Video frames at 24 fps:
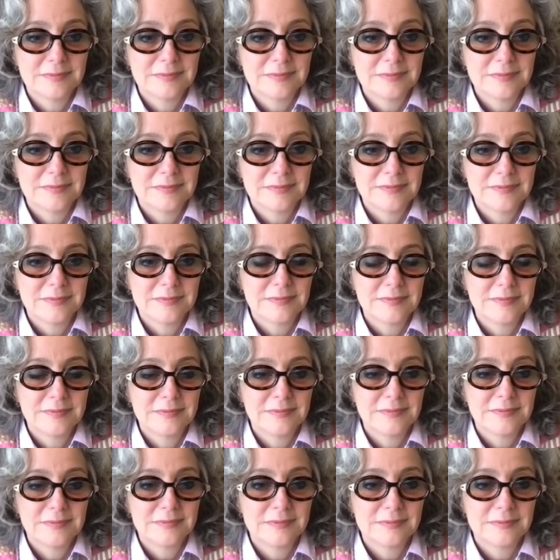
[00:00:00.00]

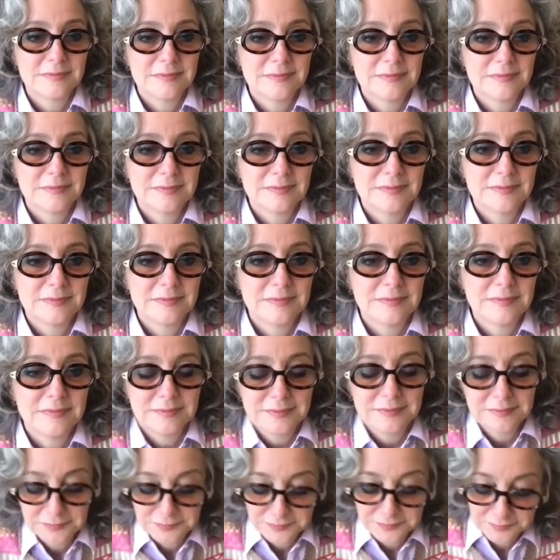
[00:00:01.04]

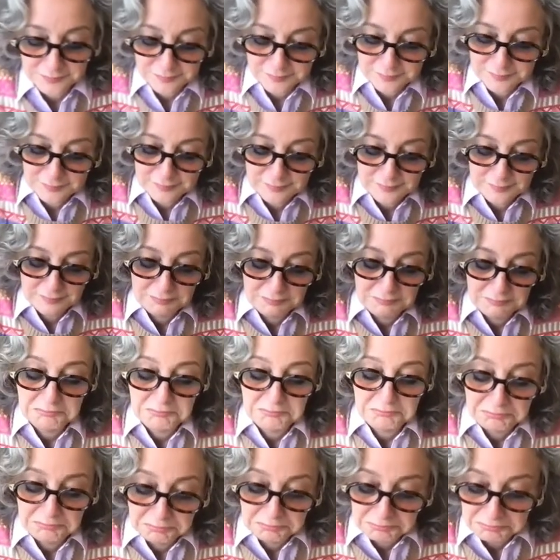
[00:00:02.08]

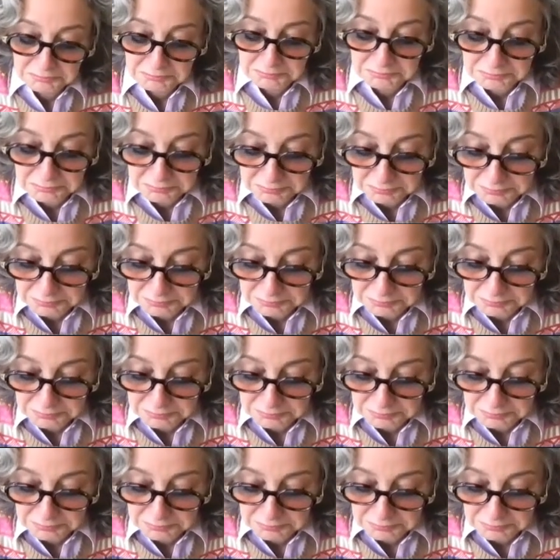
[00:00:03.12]
(not speaking)